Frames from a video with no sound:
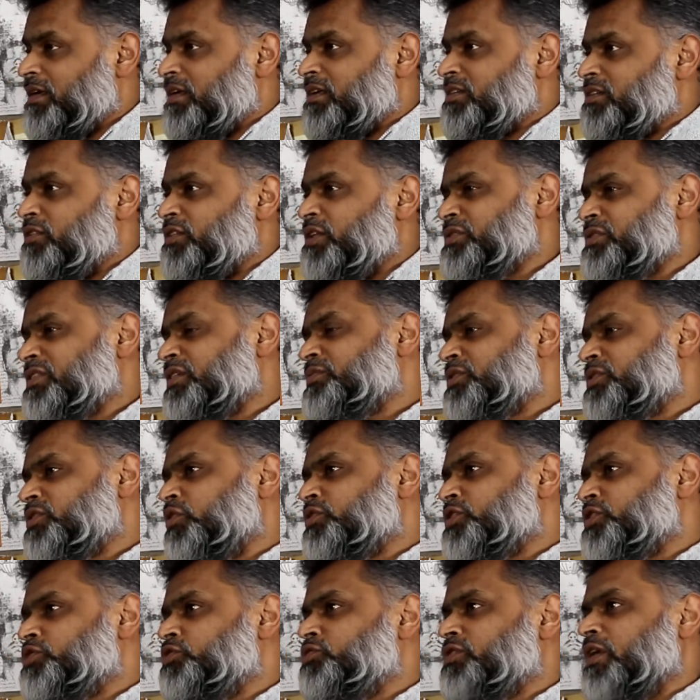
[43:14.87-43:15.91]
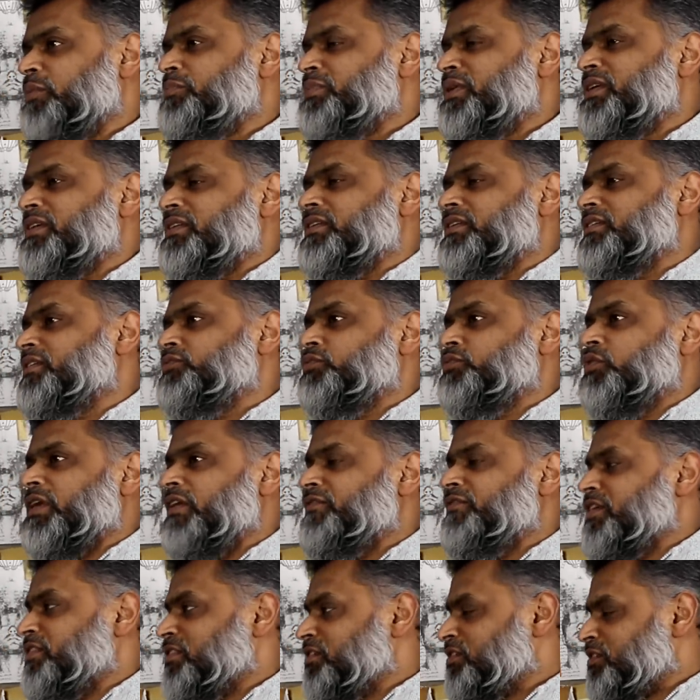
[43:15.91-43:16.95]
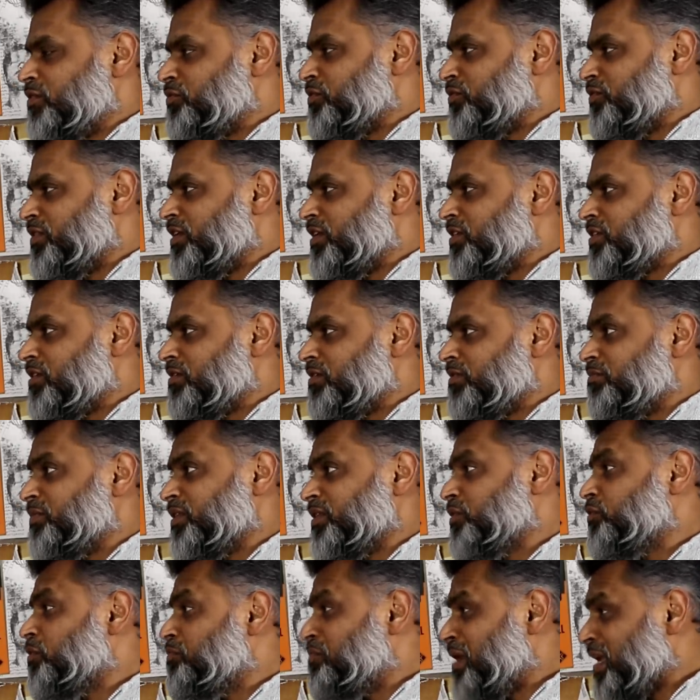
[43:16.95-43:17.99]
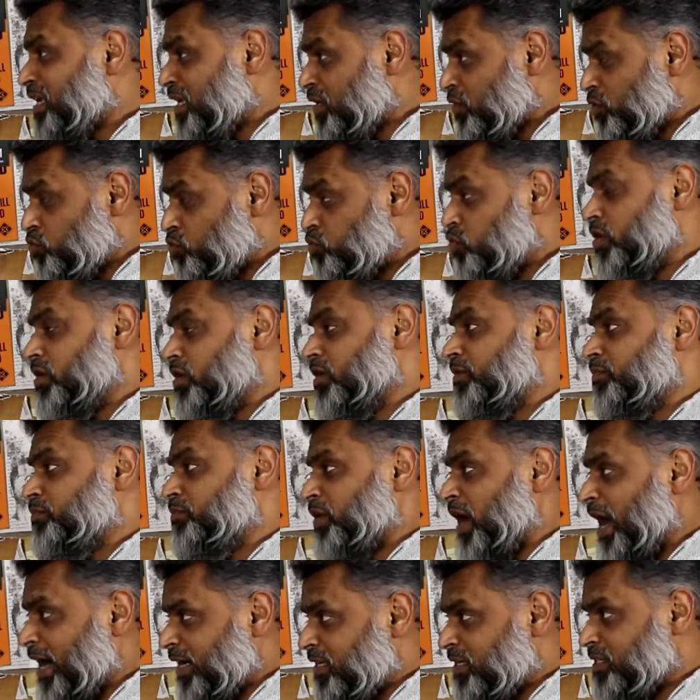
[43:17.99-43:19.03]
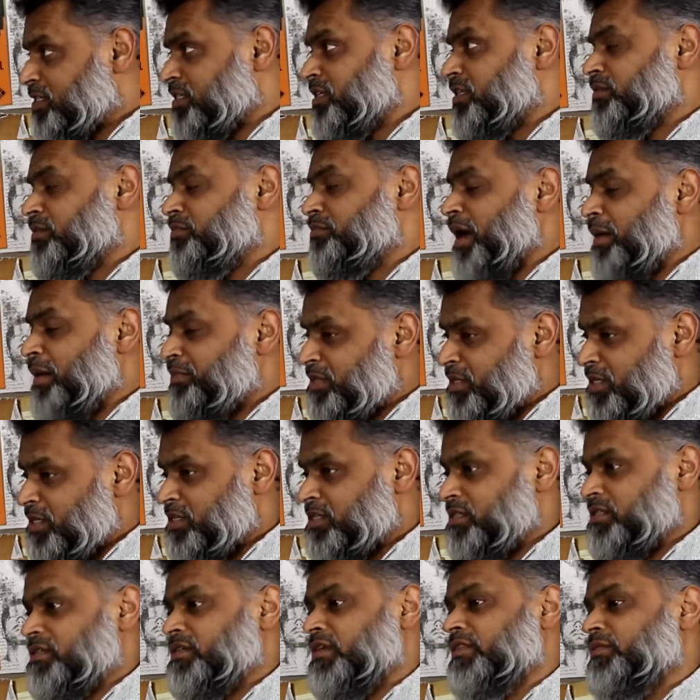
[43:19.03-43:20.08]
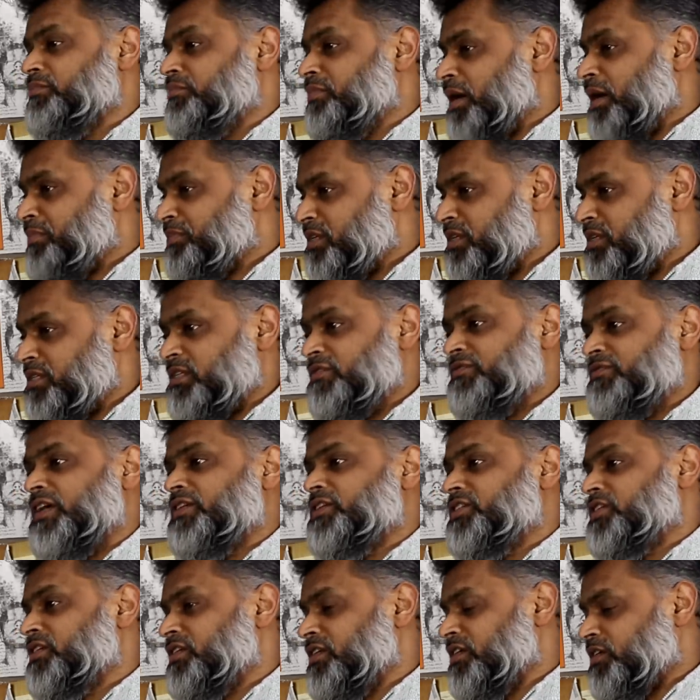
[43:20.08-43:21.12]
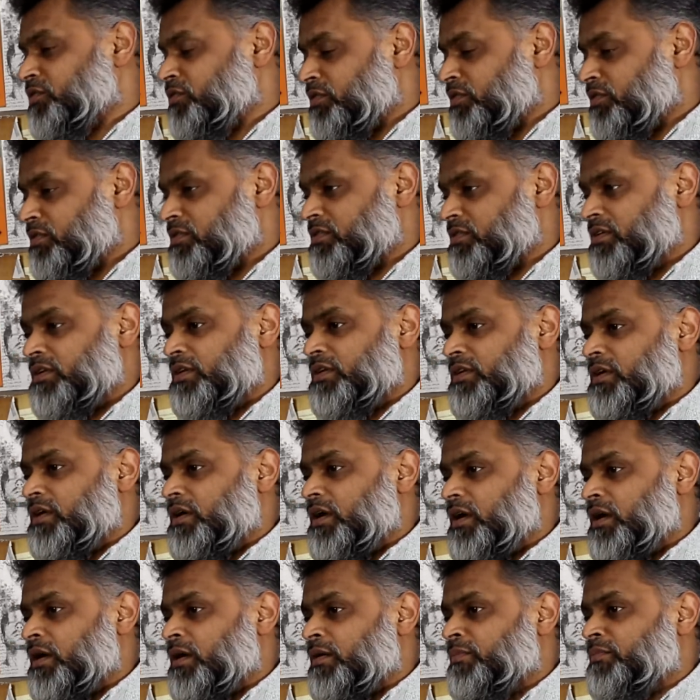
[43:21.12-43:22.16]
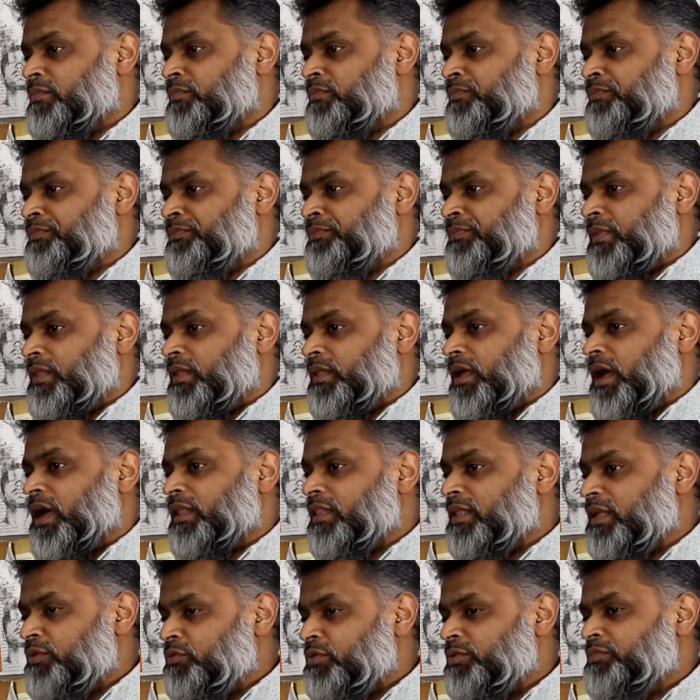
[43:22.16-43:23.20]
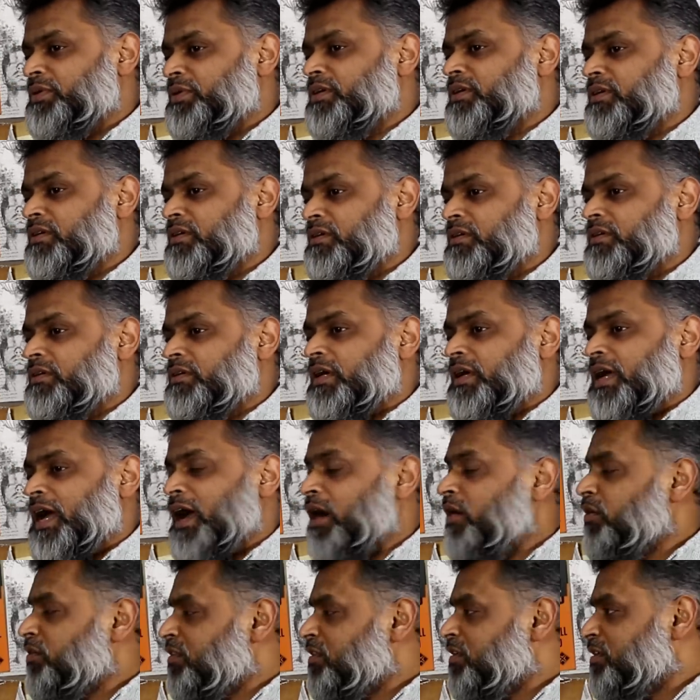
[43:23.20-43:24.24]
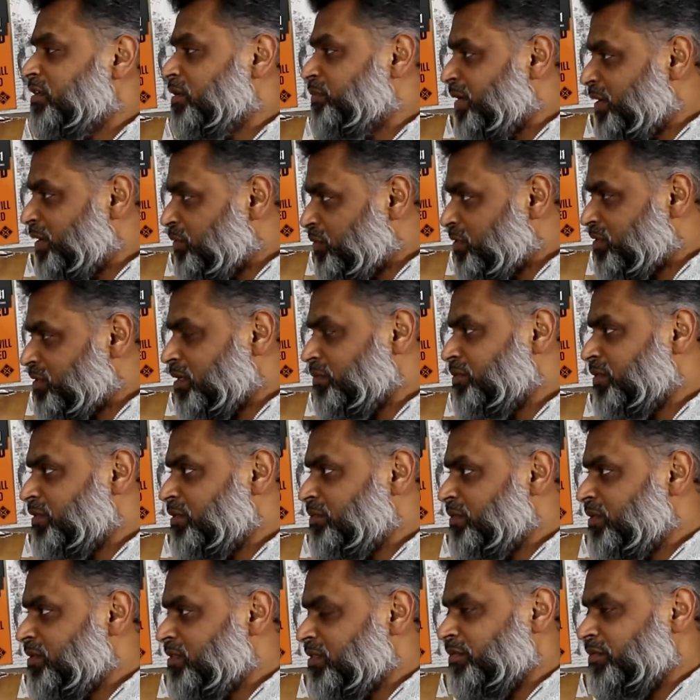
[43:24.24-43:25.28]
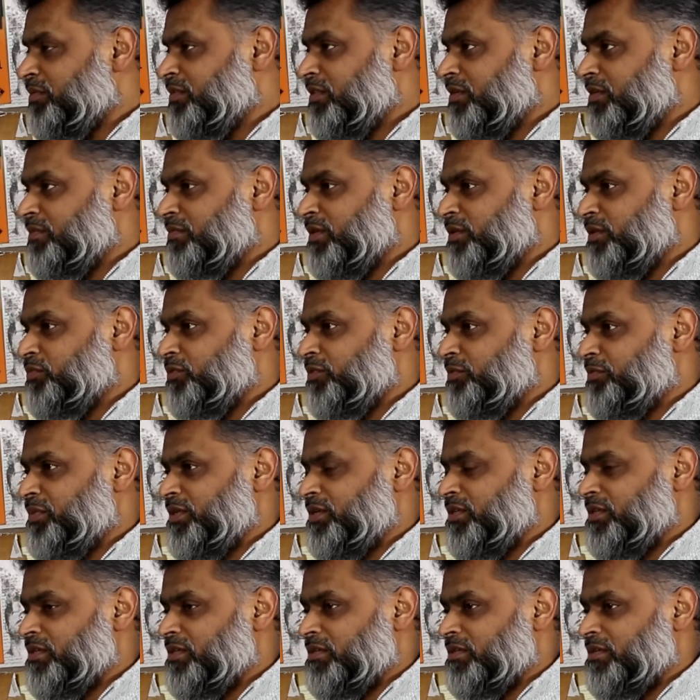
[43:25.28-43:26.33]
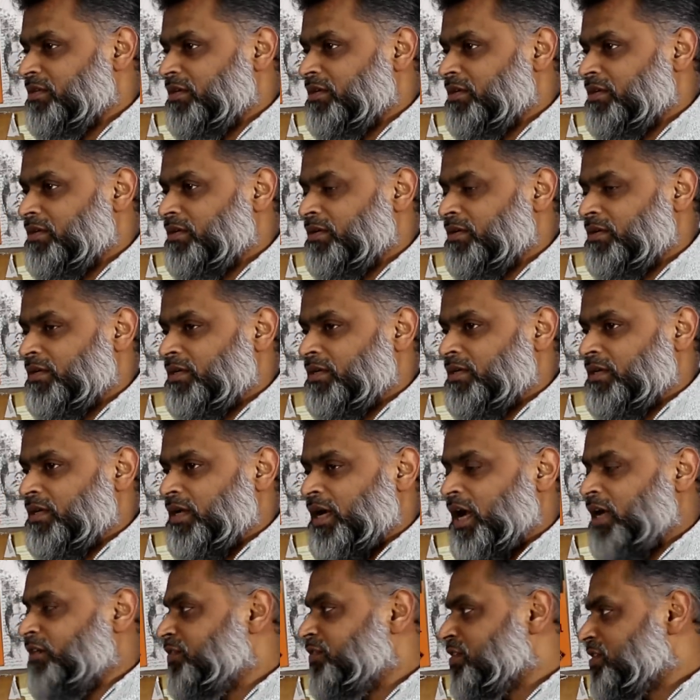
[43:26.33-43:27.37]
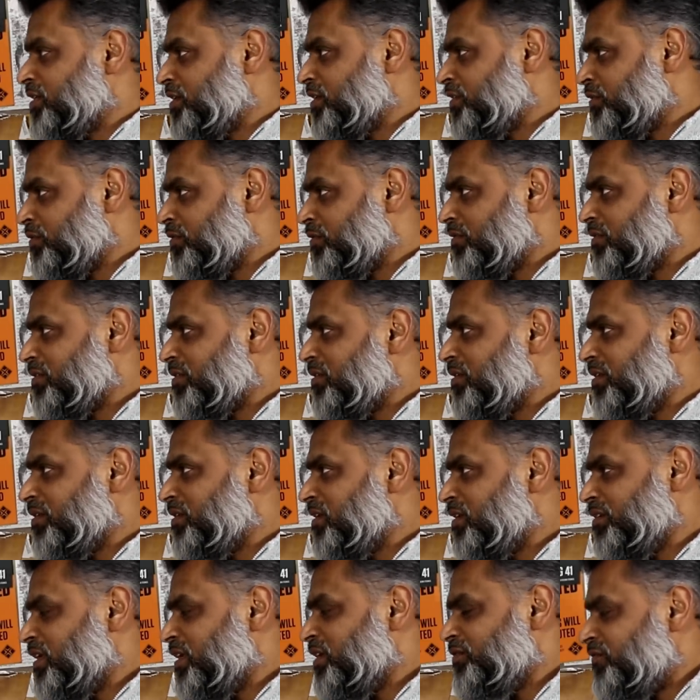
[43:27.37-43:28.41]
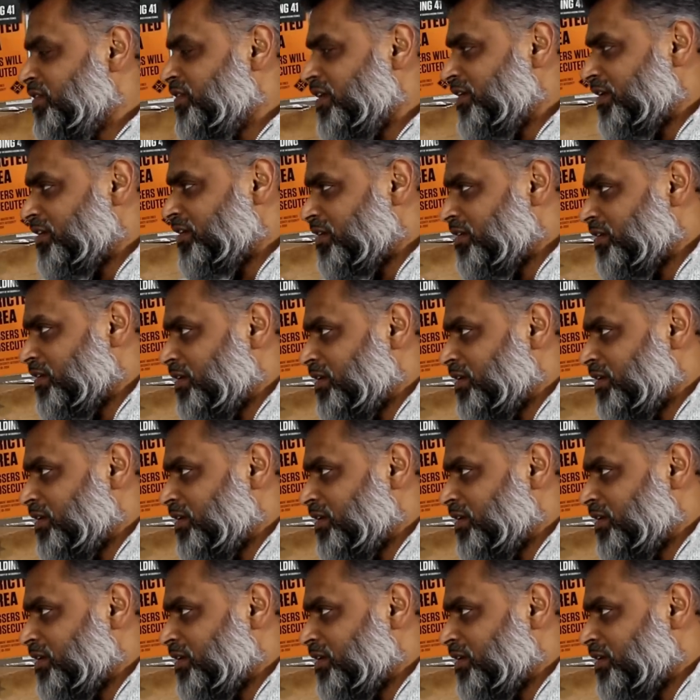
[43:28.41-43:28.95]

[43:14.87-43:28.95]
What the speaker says: So there were some soldiers who completely didn't want to have anything to do with religion, but there were many who were practicing Baptists, Southern Baptist evangelicals. And there would be healthy debate with some of them, and some of them it would be just adversarial. So it varied.